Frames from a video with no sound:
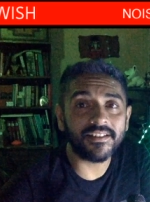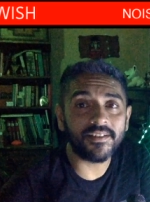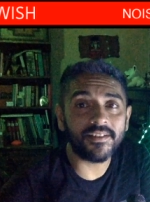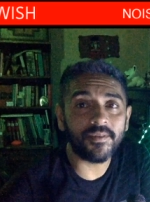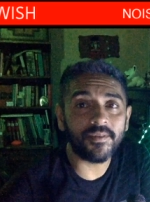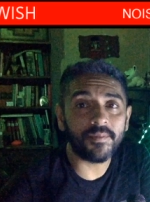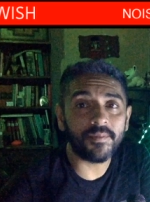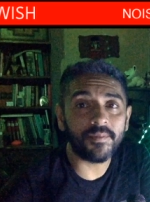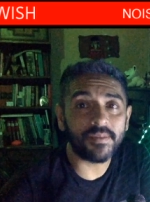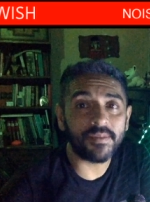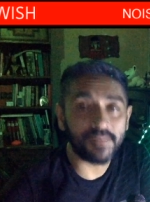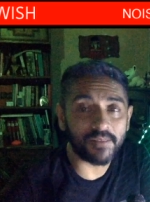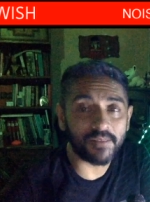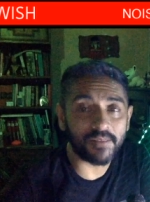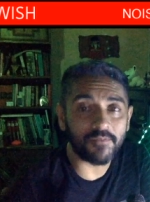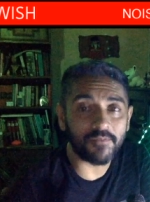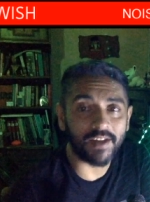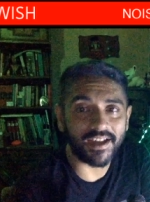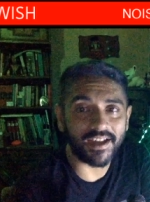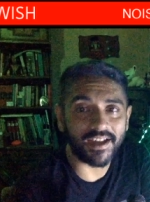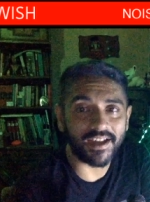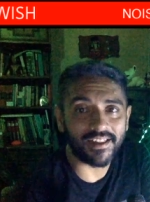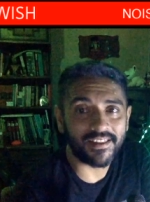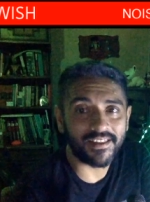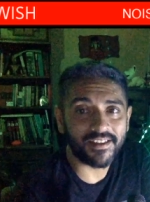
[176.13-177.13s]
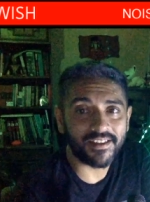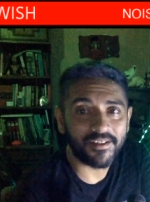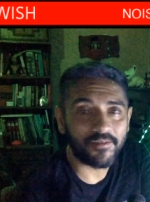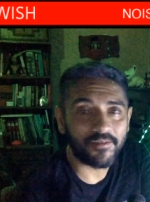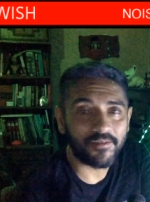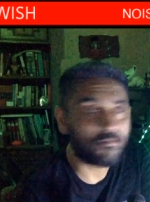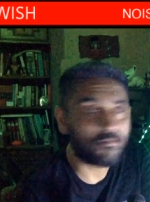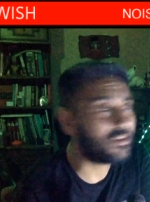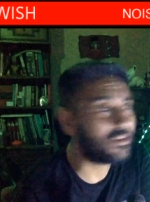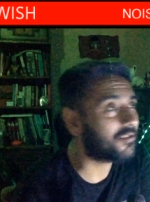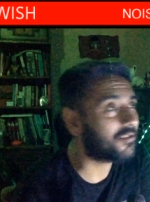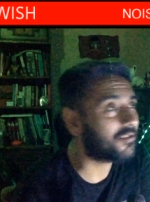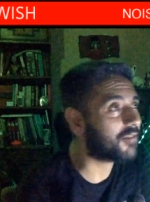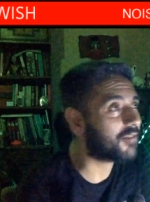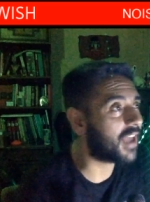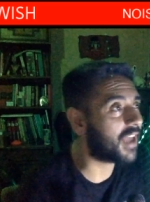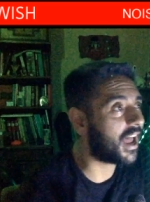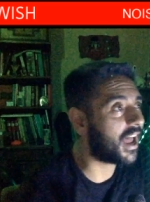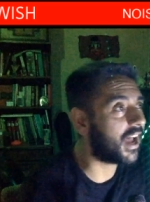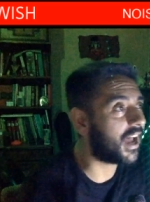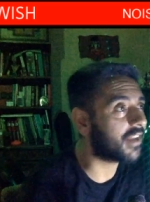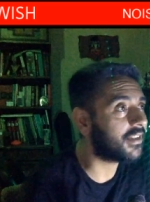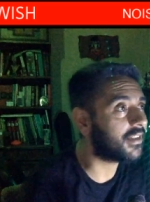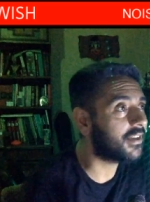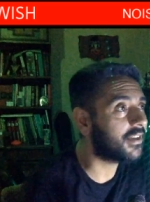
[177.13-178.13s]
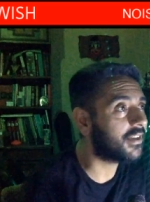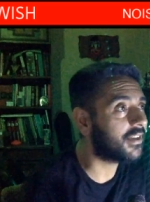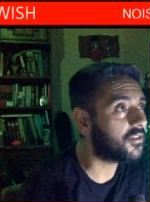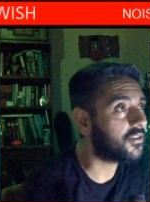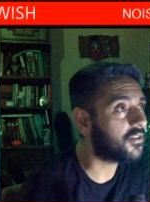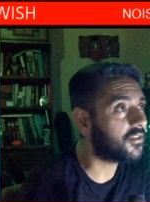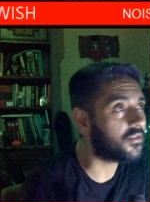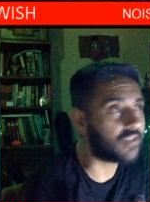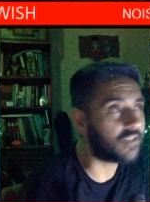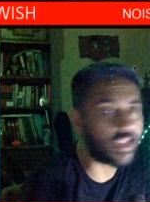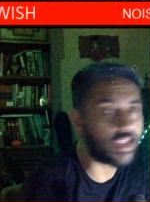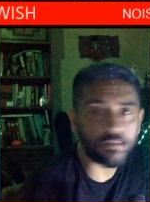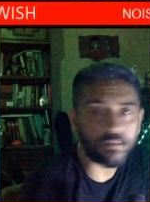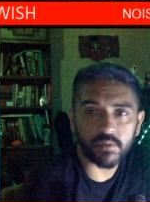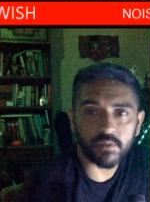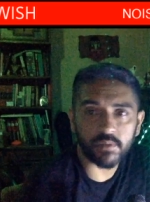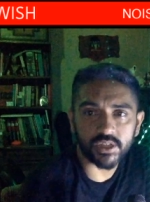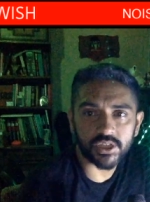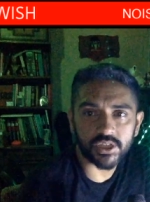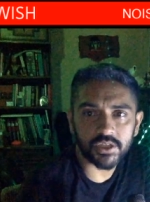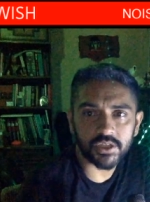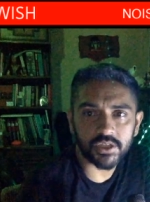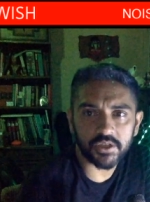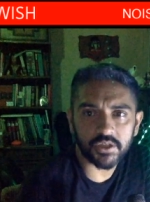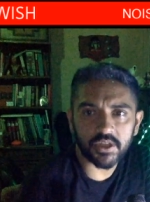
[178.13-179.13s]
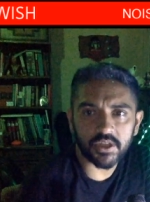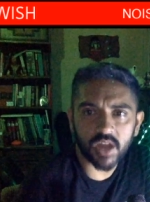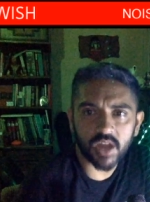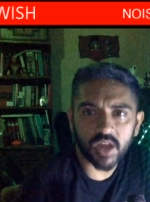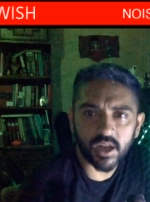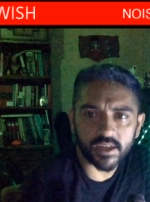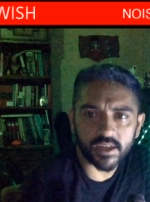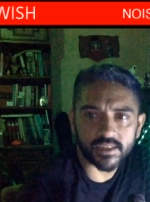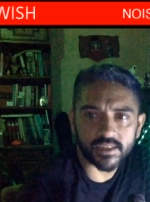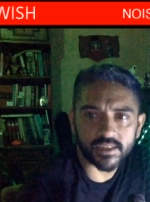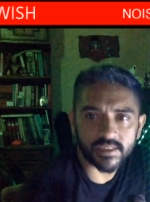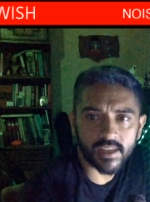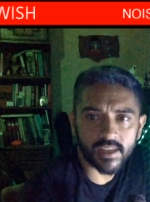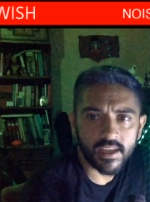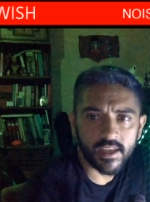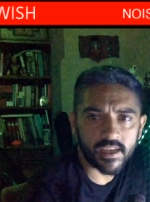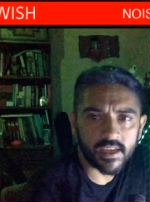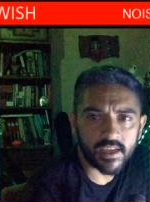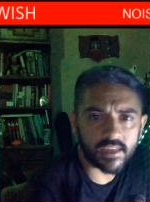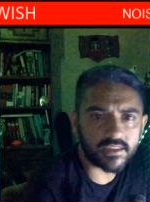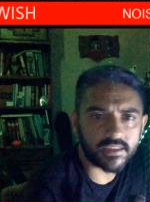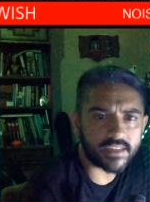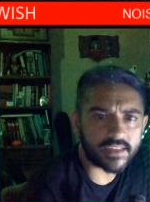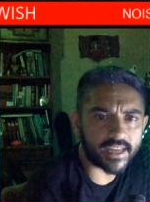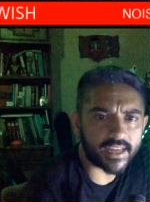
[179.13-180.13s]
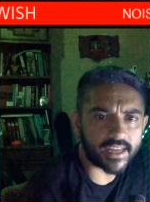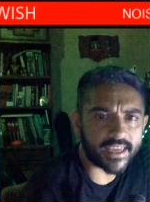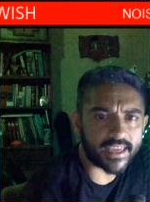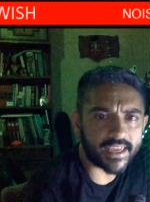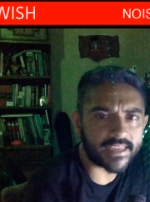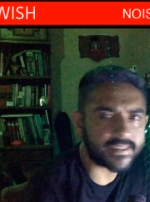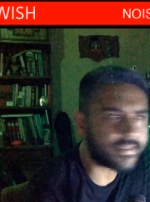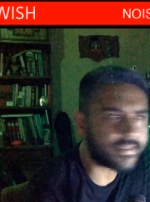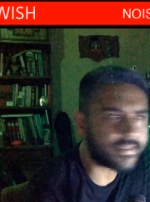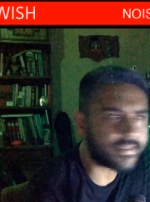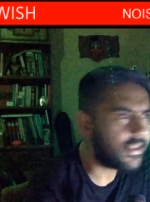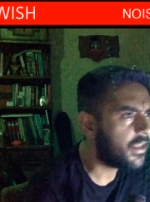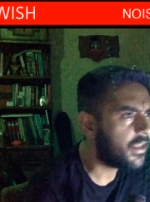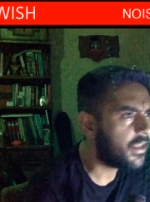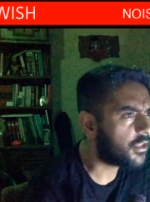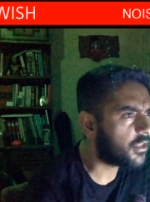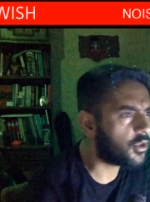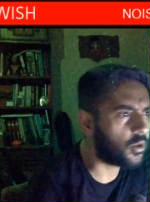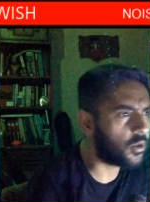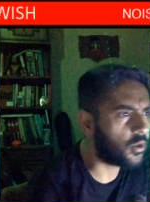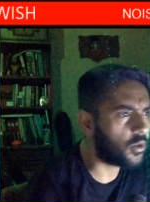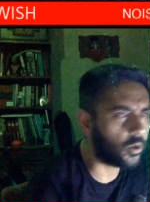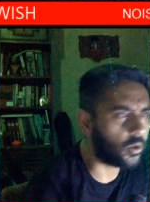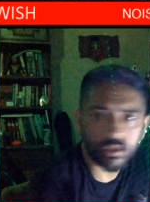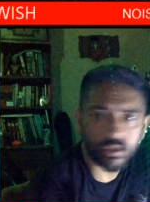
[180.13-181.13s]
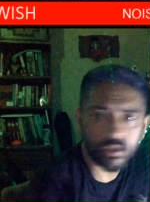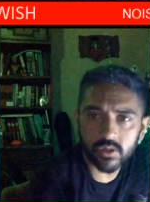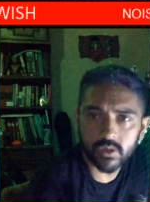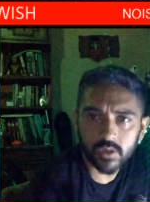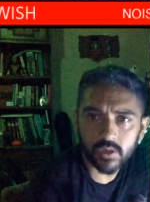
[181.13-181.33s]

but meanwhile, we'll react to Nightwish. Nice. In tres, dos,